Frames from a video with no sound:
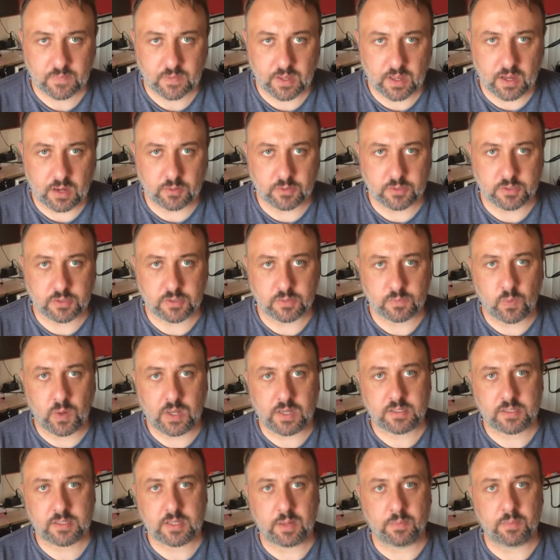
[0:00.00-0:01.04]
I was
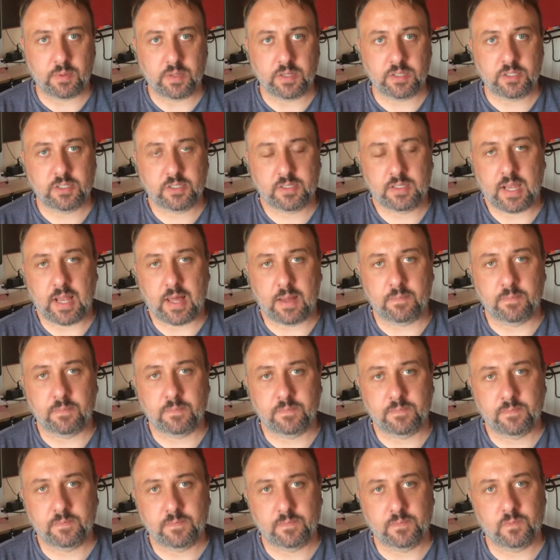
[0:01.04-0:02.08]
a still am,
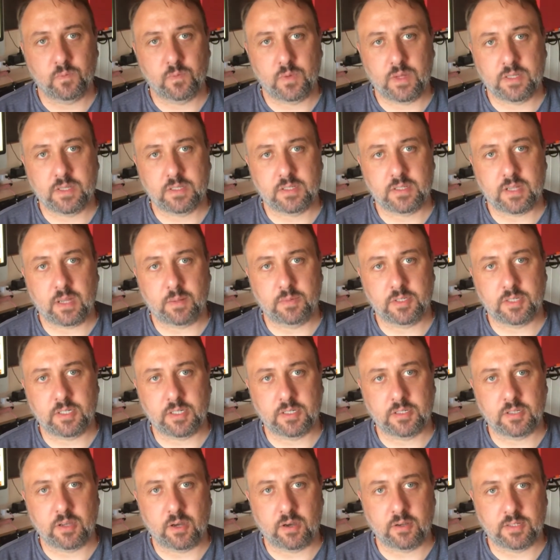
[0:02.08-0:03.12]
well-established
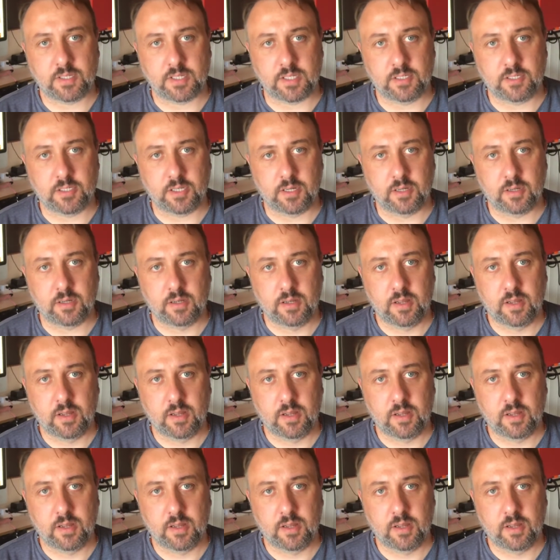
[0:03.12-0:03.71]
guitar teacher.